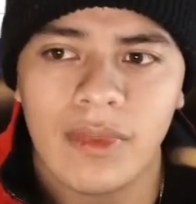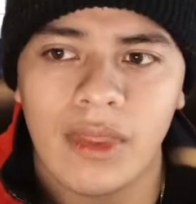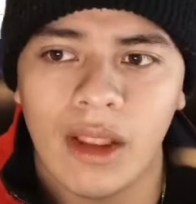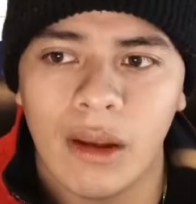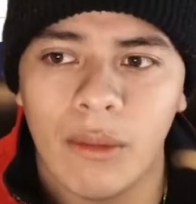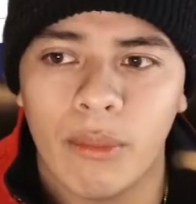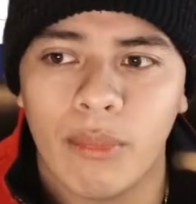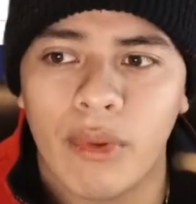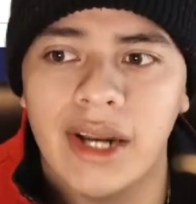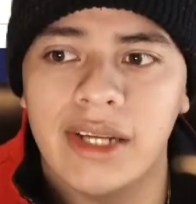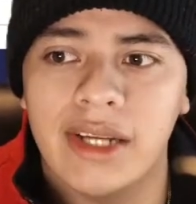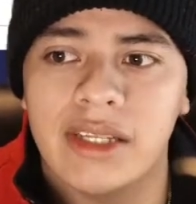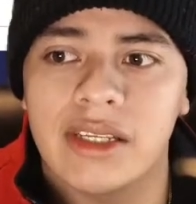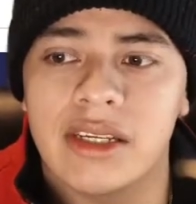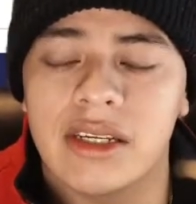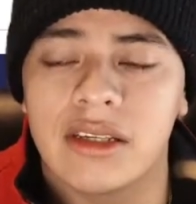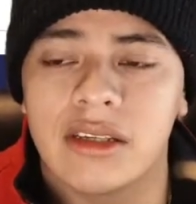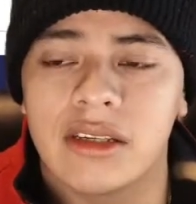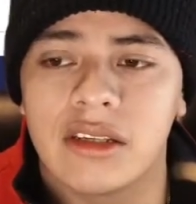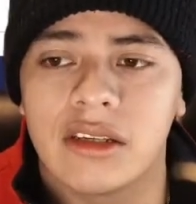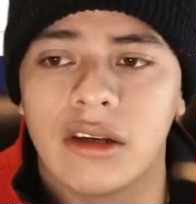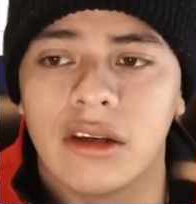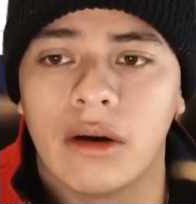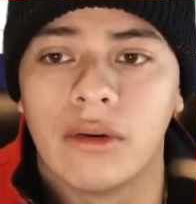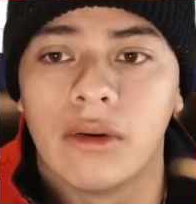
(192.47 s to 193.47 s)
prices,
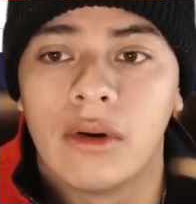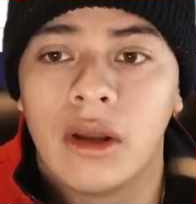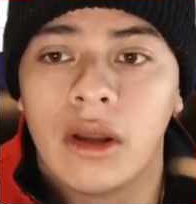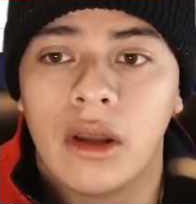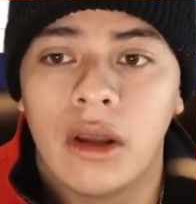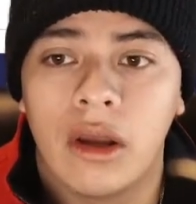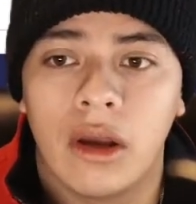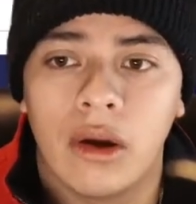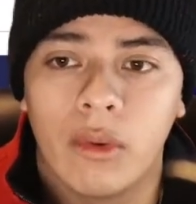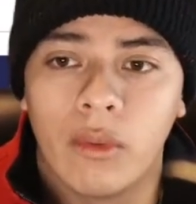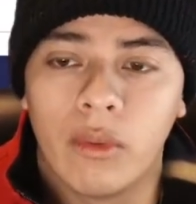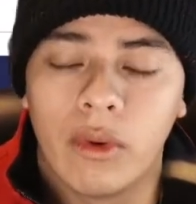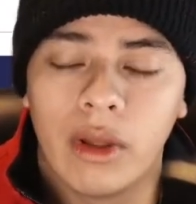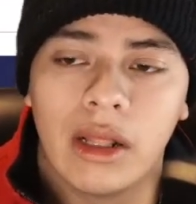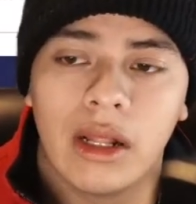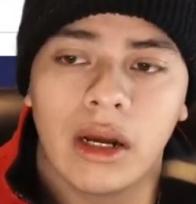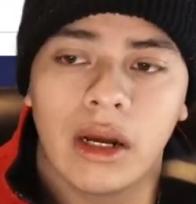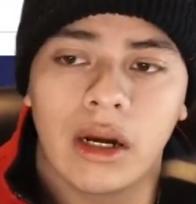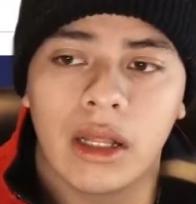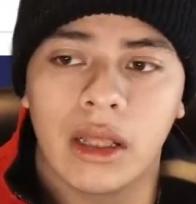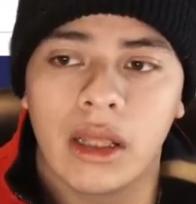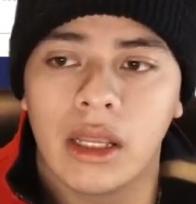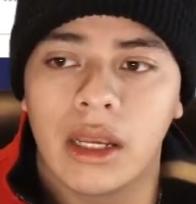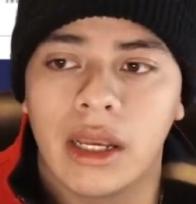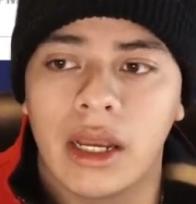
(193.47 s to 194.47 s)
so we
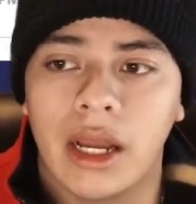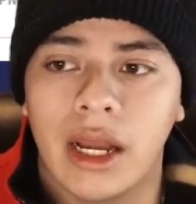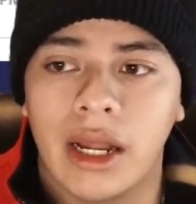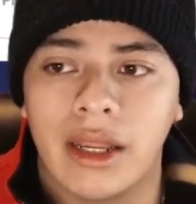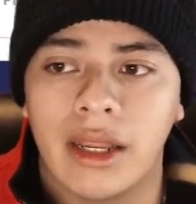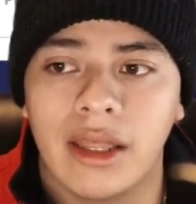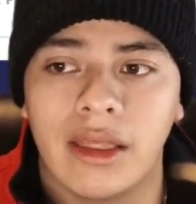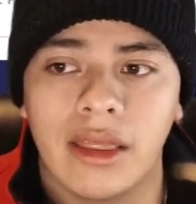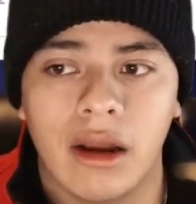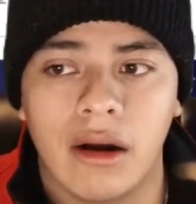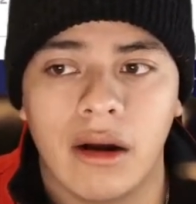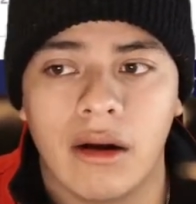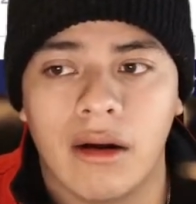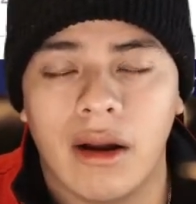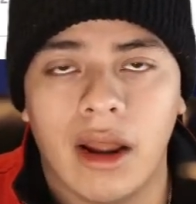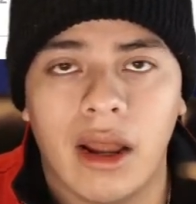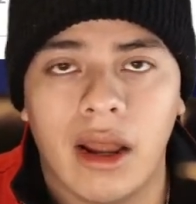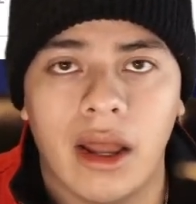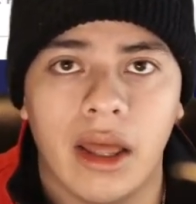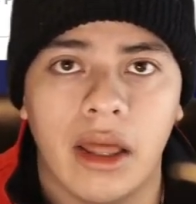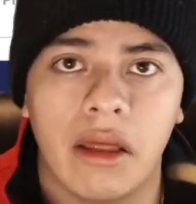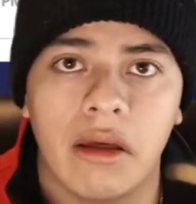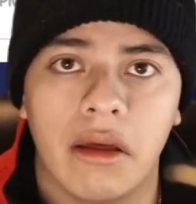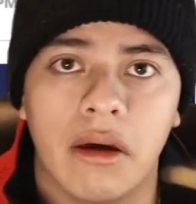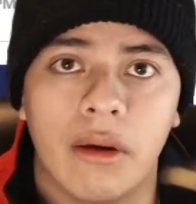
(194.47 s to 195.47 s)
luckily got in there
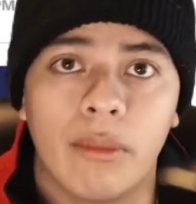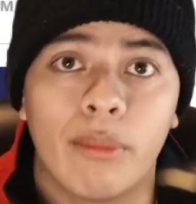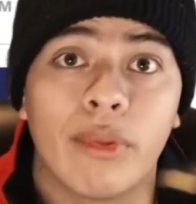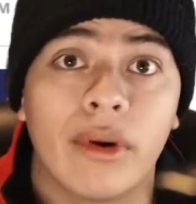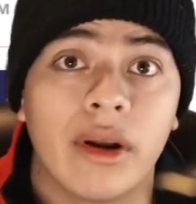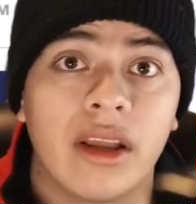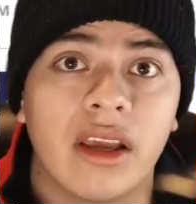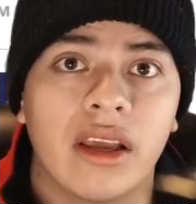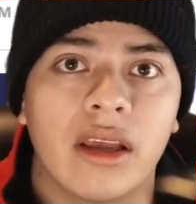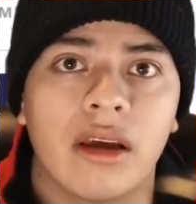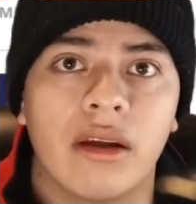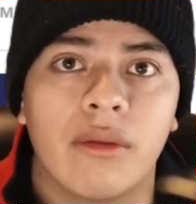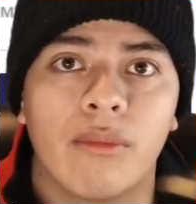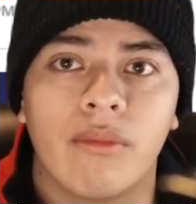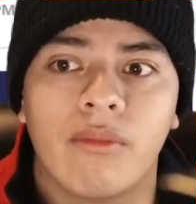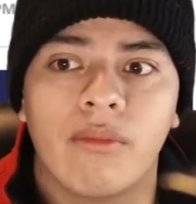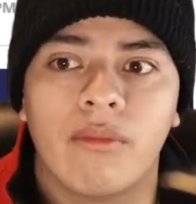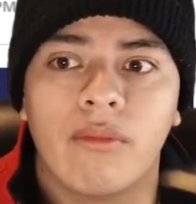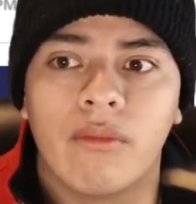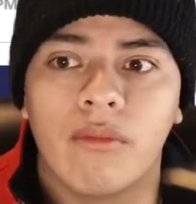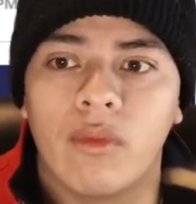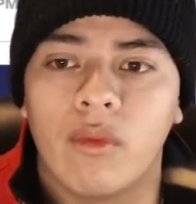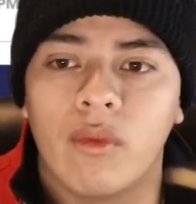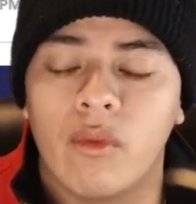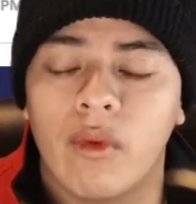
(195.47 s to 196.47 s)
at a pretty good
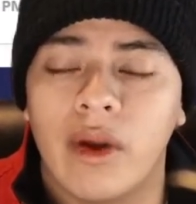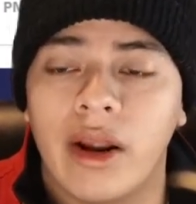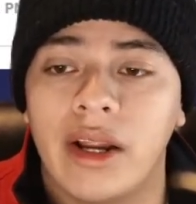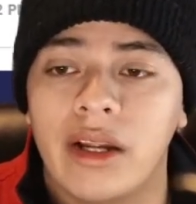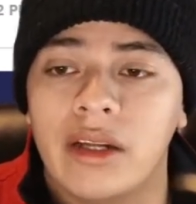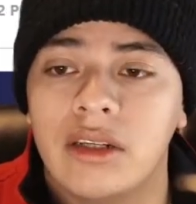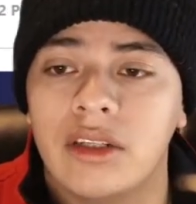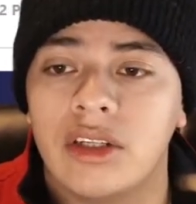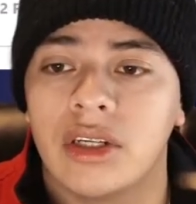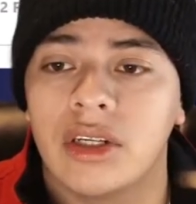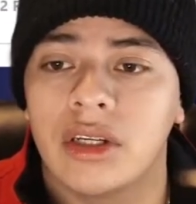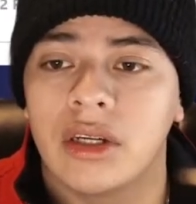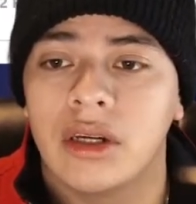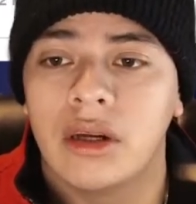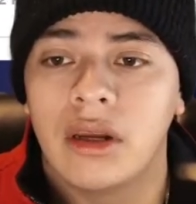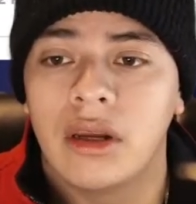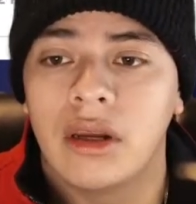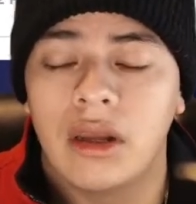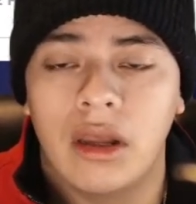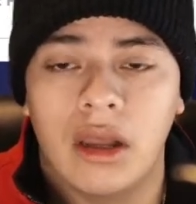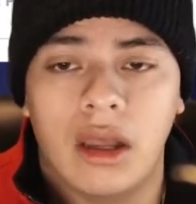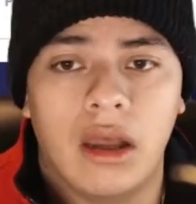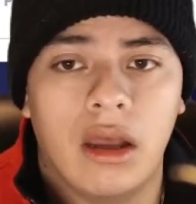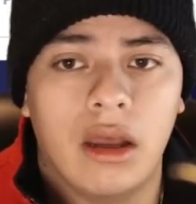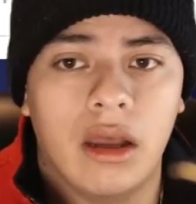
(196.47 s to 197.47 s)
range.
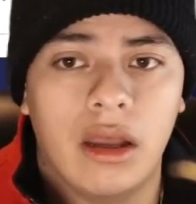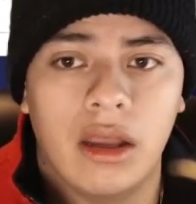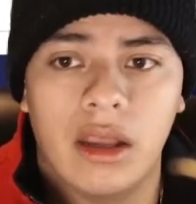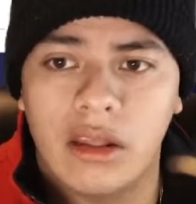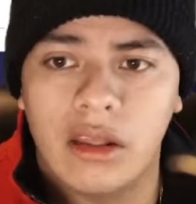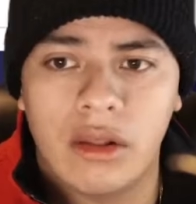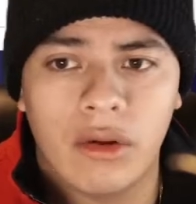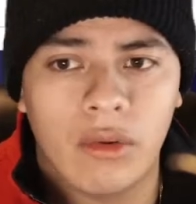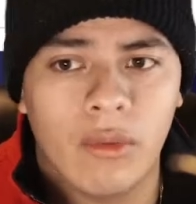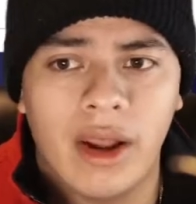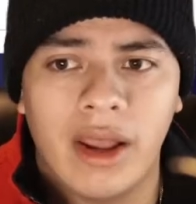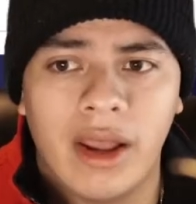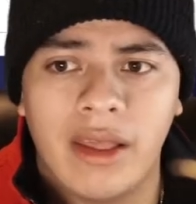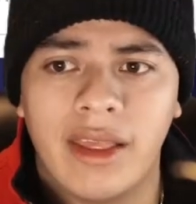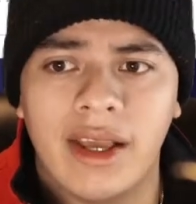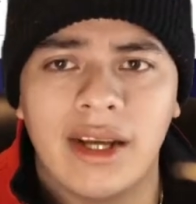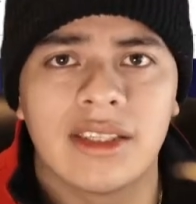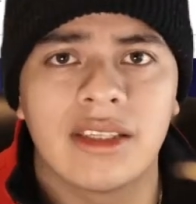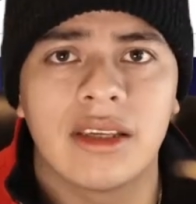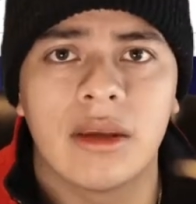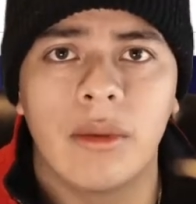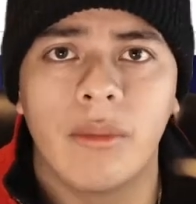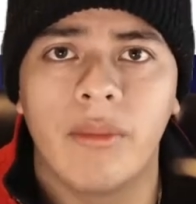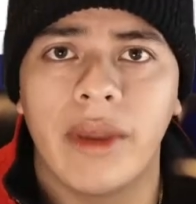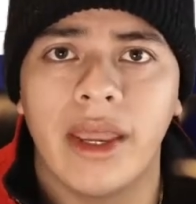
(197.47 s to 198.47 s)
Either way, the
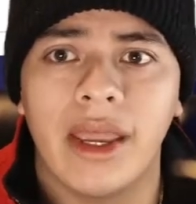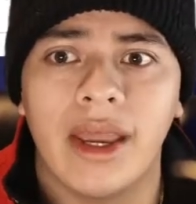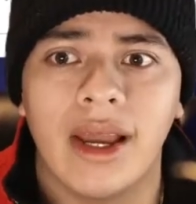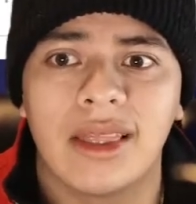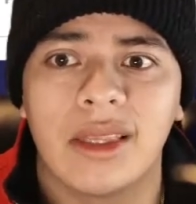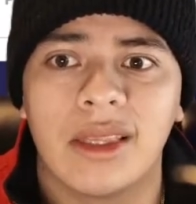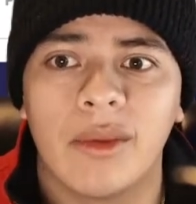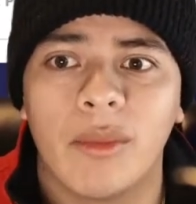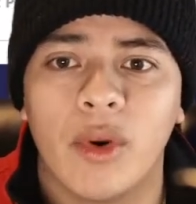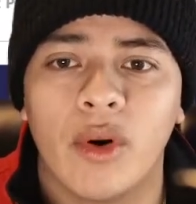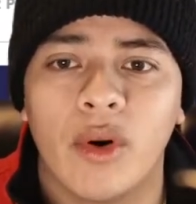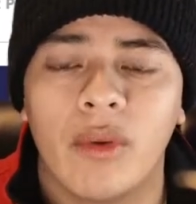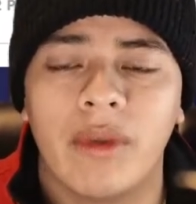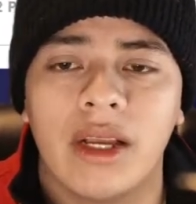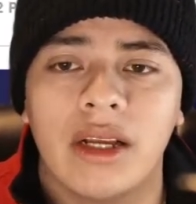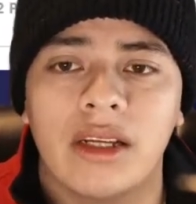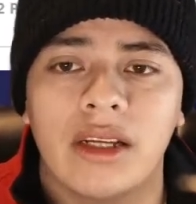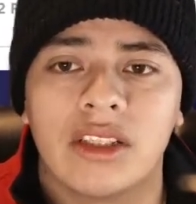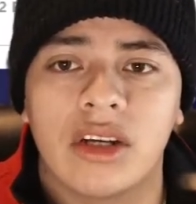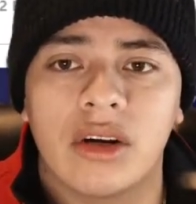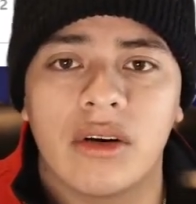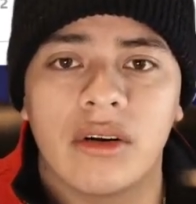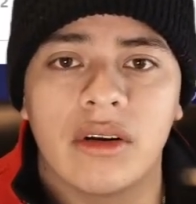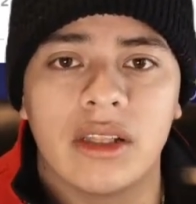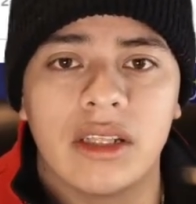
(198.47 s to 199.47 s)
S&P at the moment is
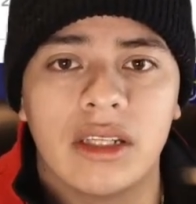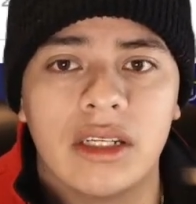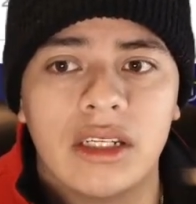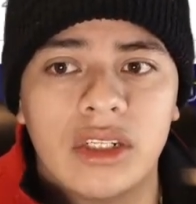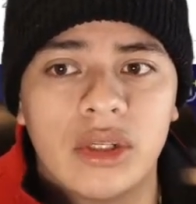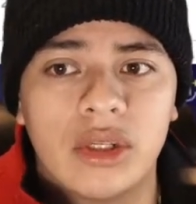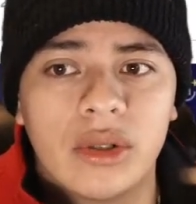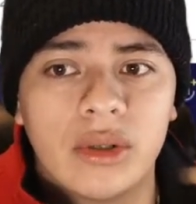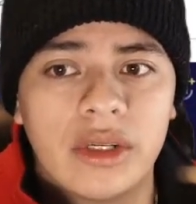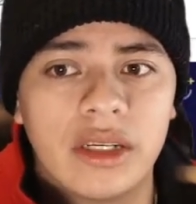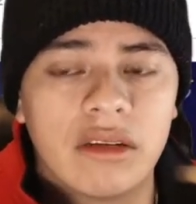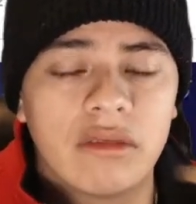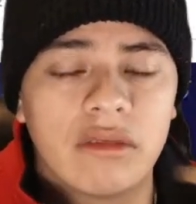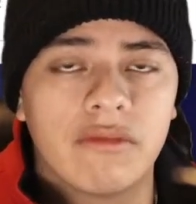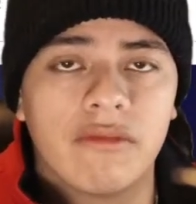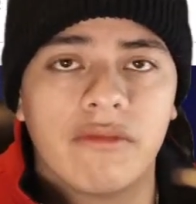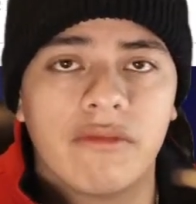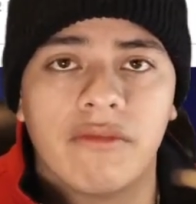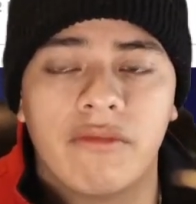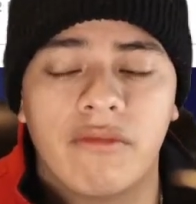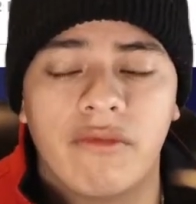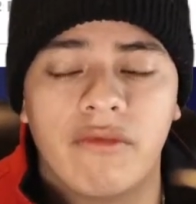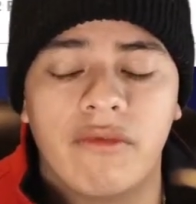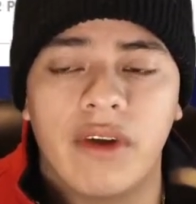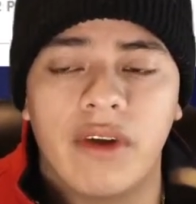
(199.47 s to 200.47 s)
currently doing
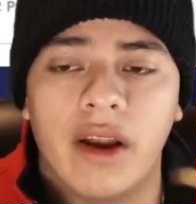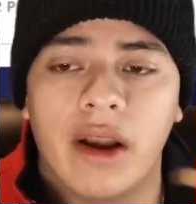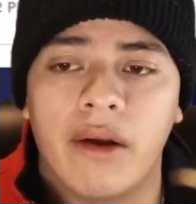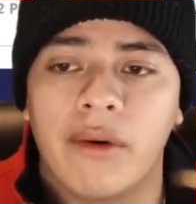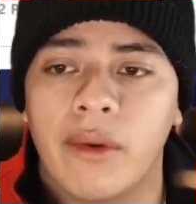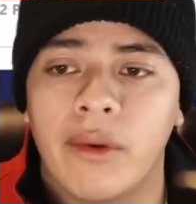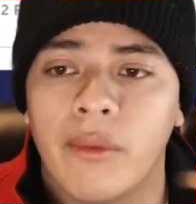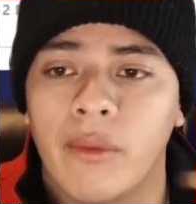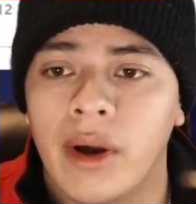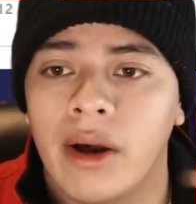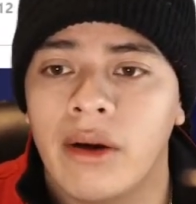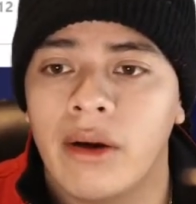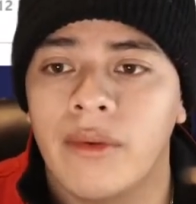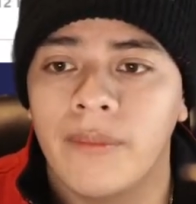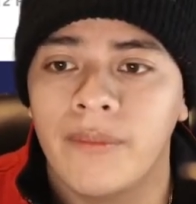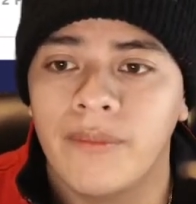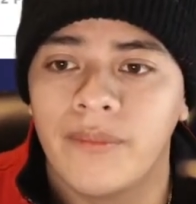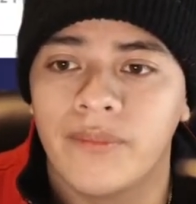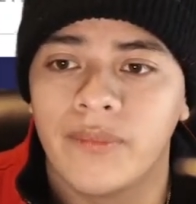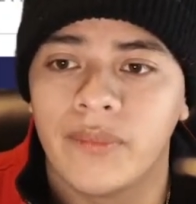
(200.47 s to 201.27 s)
very well.